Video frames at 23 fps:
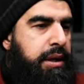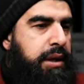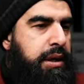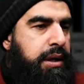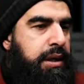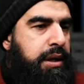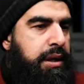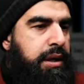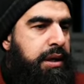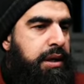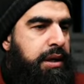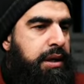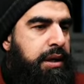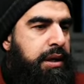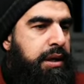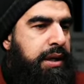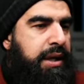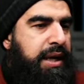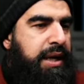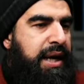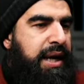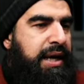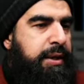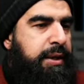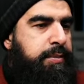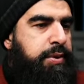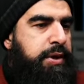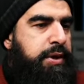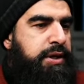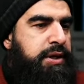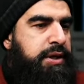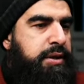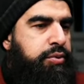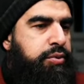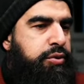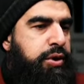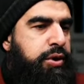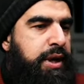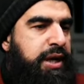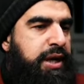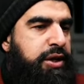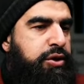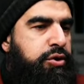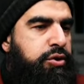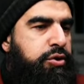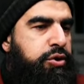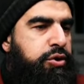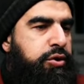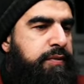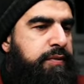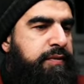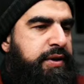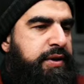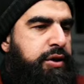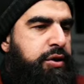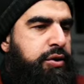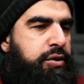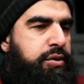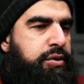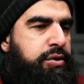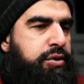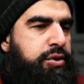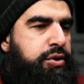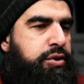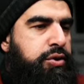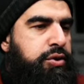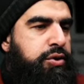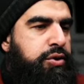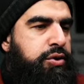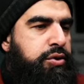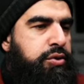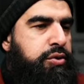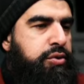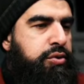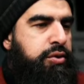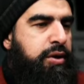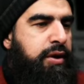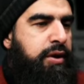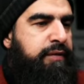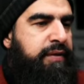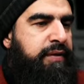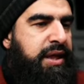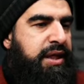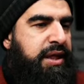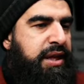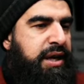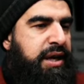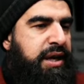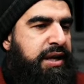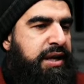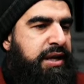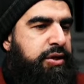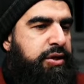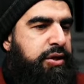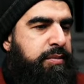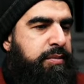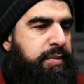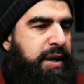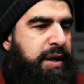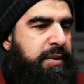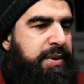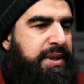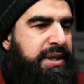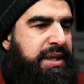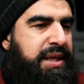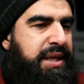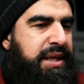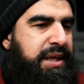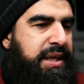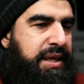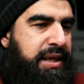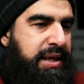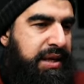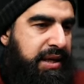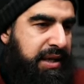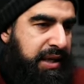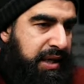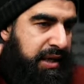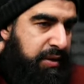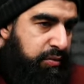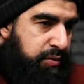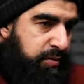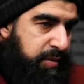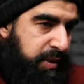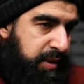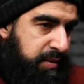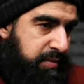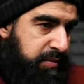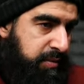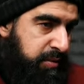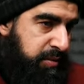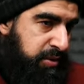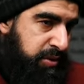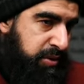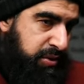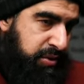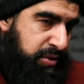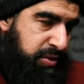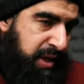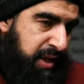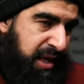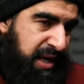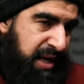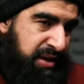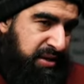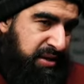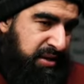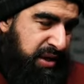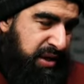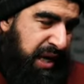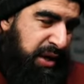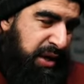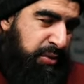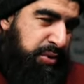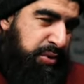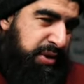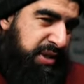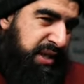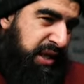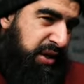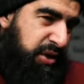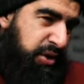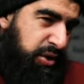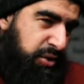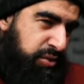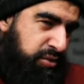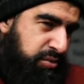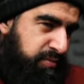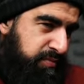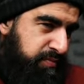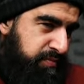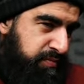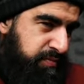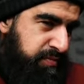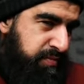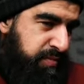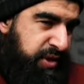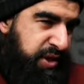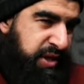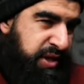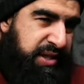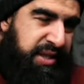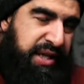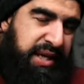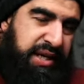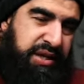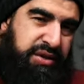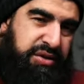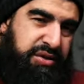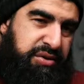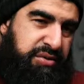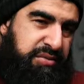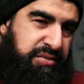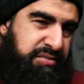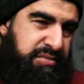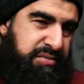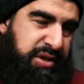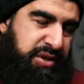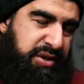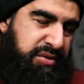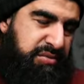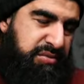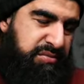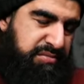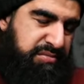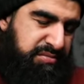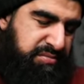Uh, can a person put a YouTube video to of adhan into a baby's ear? Can a woman also? I would say no. Just like you know,